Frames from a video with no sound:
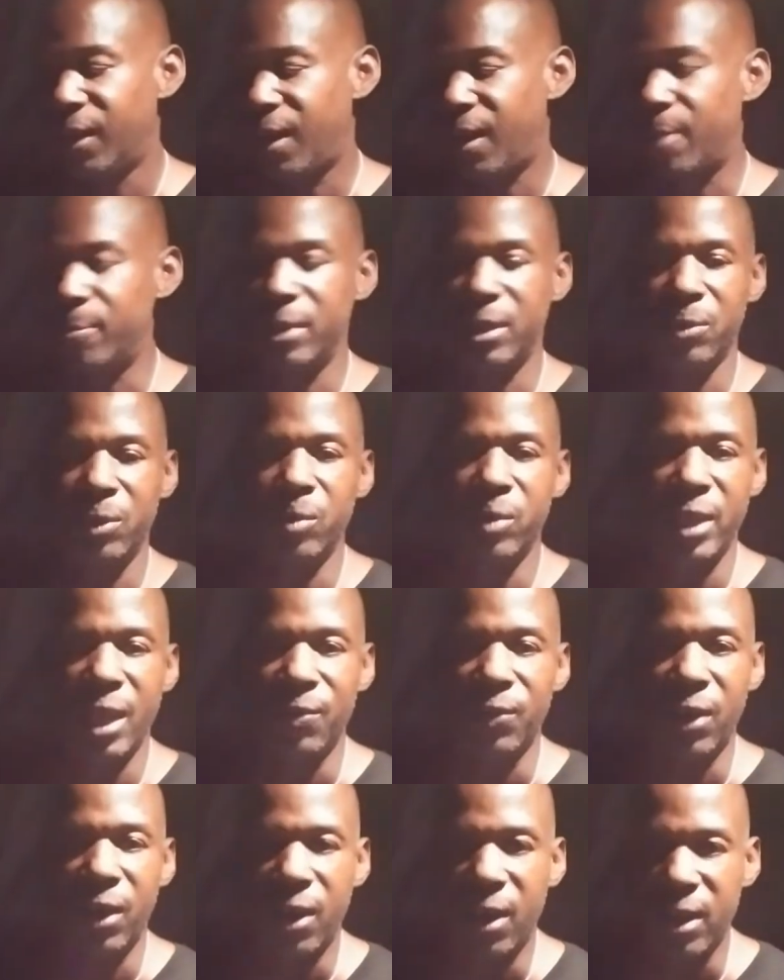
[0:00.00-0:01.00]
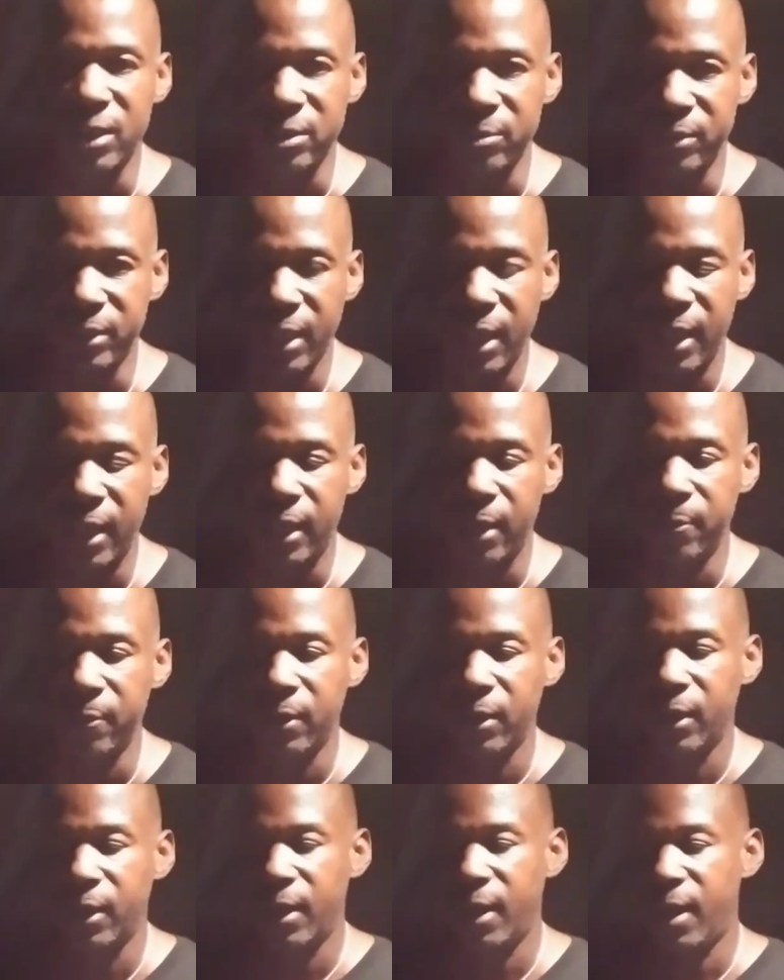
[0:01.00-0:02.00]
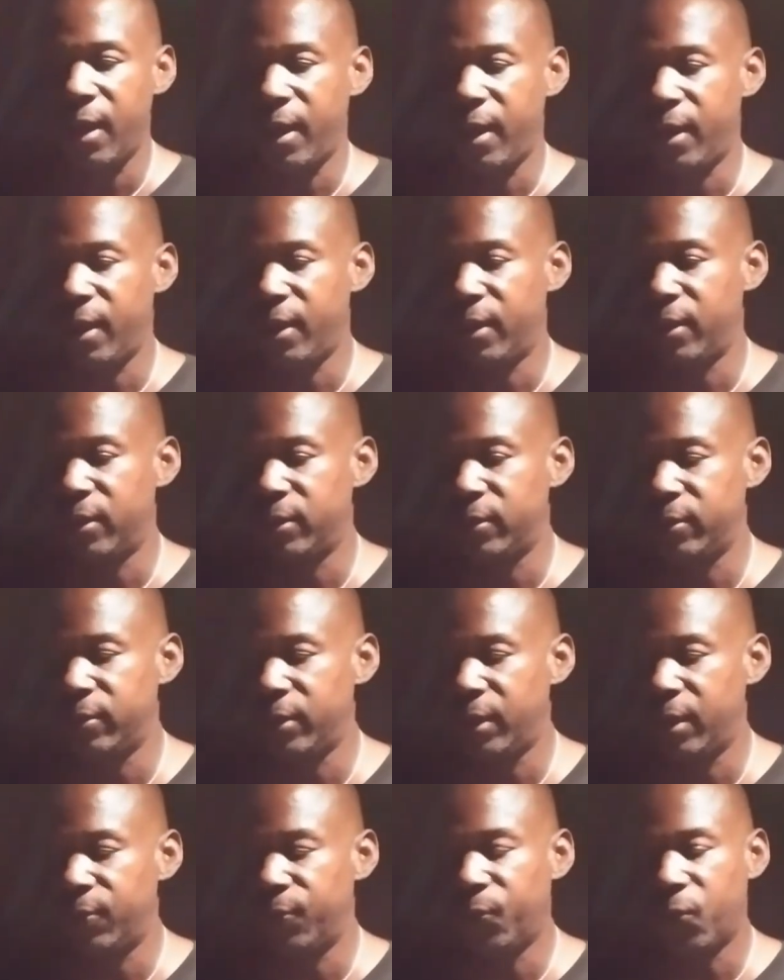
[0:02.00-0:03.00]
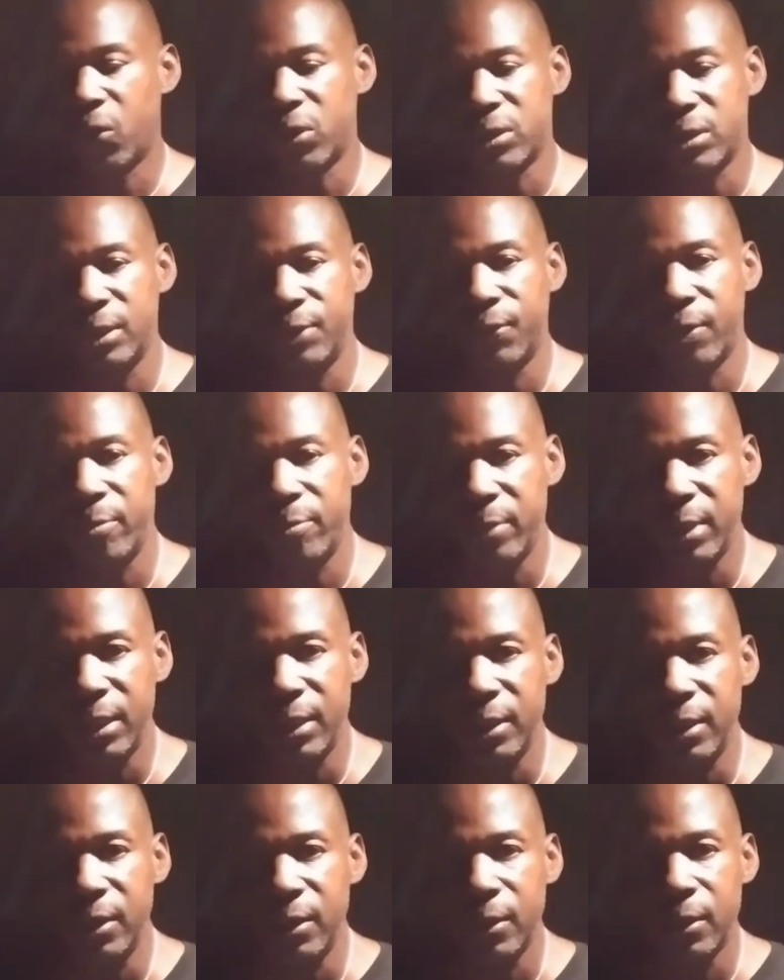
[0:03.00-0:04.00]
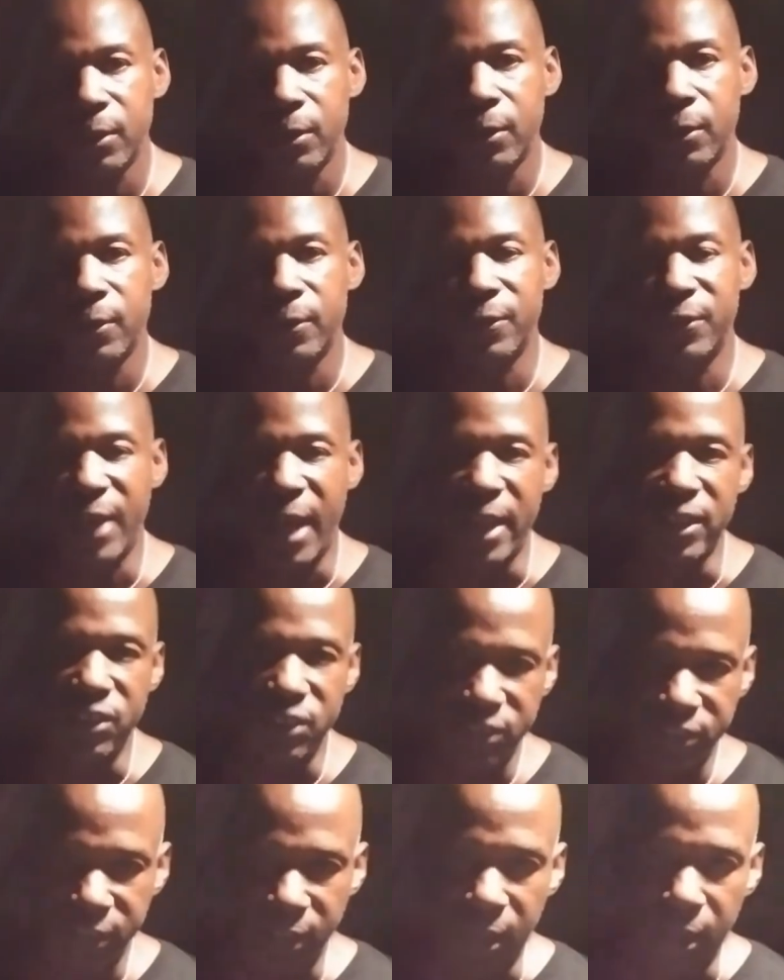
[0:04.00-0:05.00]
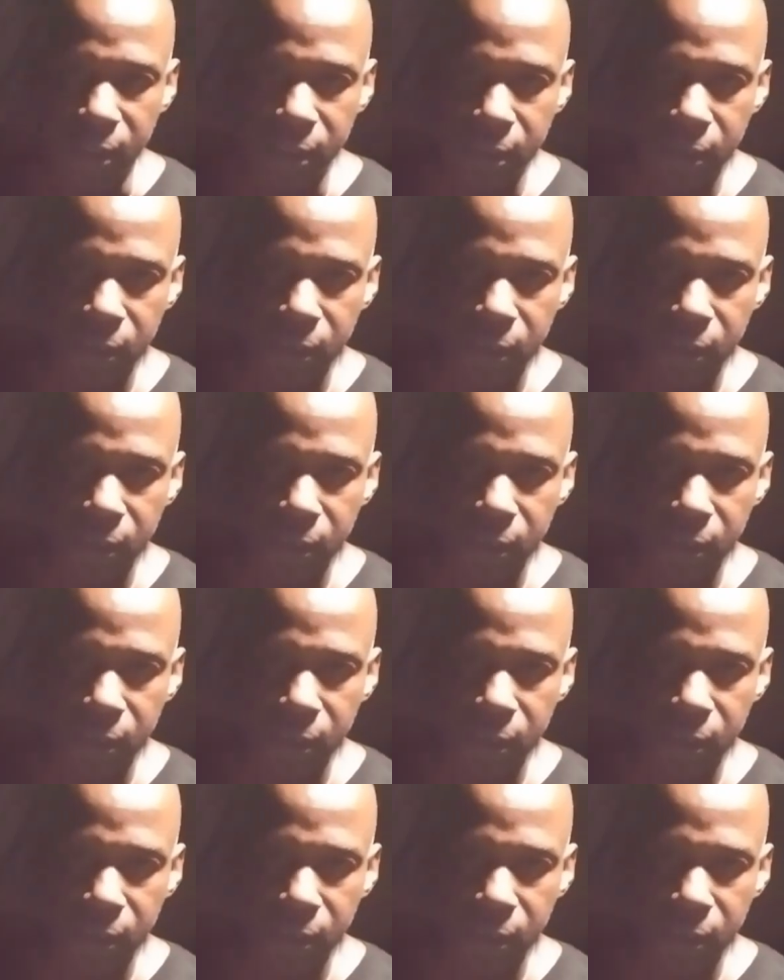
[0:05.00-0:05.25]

I mean, we would have an awesome time. And fortunately for me, that stuck.